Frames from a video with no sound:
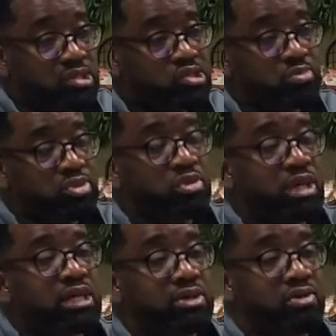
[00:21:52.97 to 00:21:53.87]
You should be
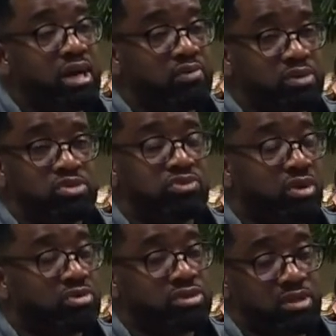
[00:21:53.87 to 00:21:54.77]
okay to cry when you
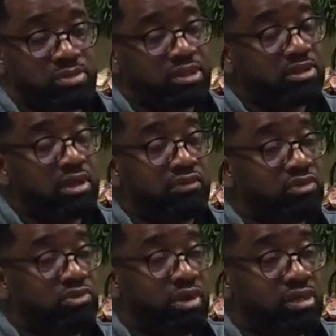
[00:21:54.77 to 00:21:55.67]
lost something
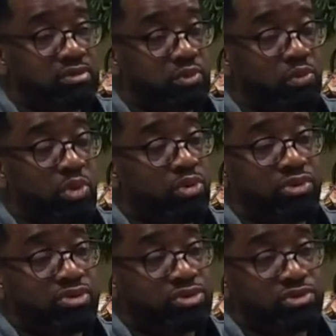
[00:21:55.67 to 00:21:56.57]
of great
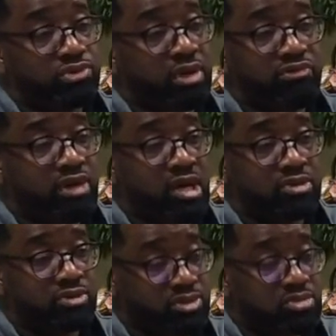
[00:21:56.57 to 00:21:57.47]
worth to you, great value
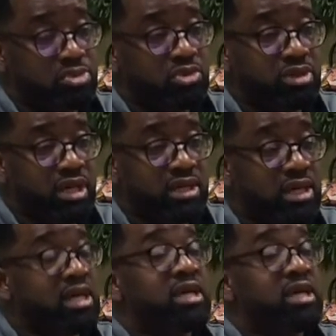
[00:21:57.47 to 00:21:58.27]
to you. It should be okay.